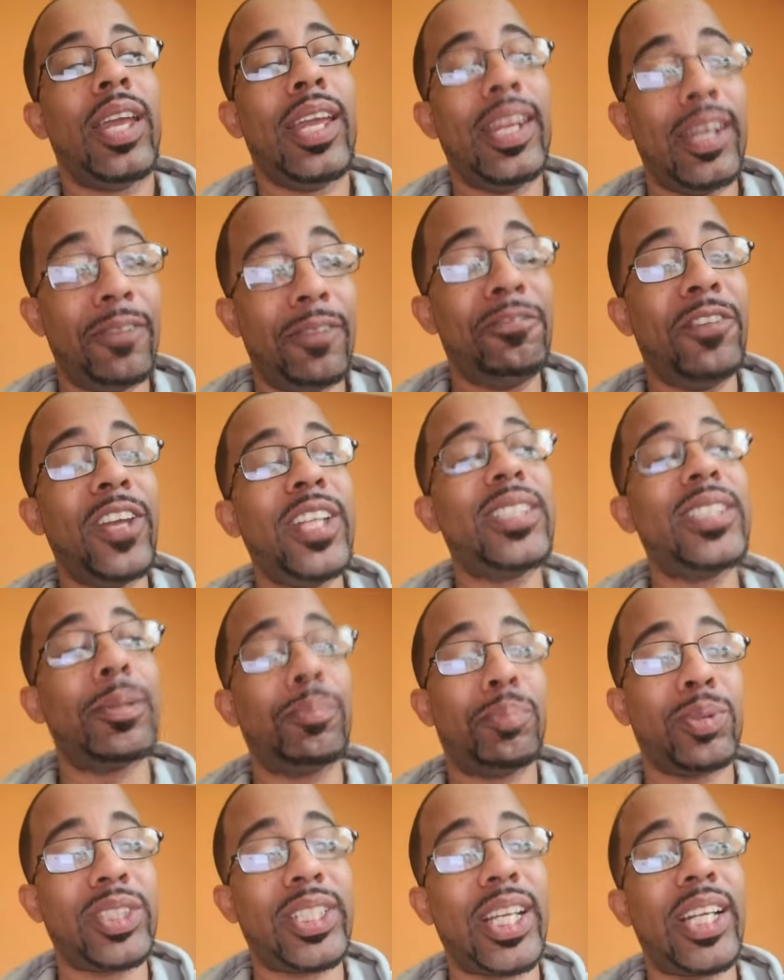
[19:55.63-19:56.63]
In defense
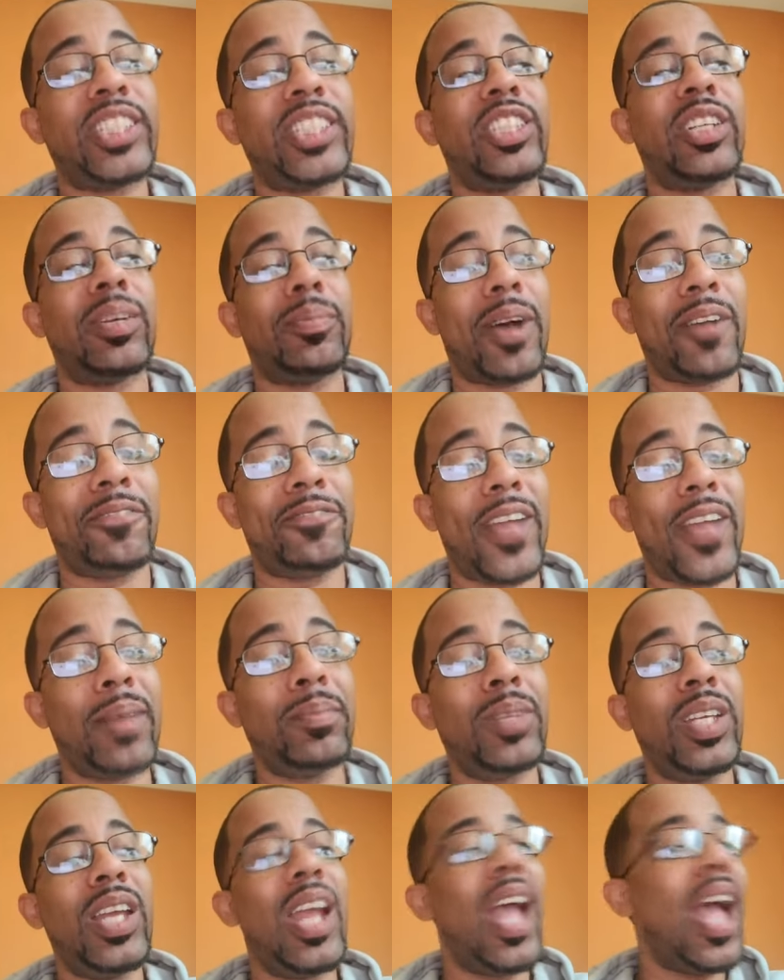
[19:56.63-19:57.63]
and protection of my
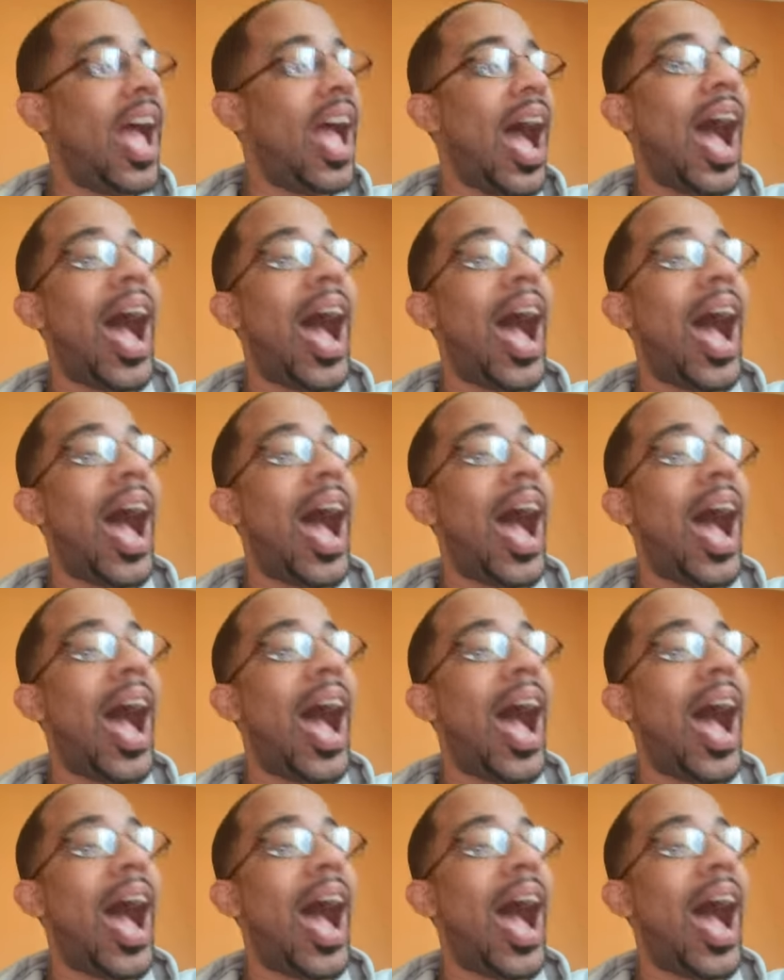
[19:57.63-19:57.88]
family,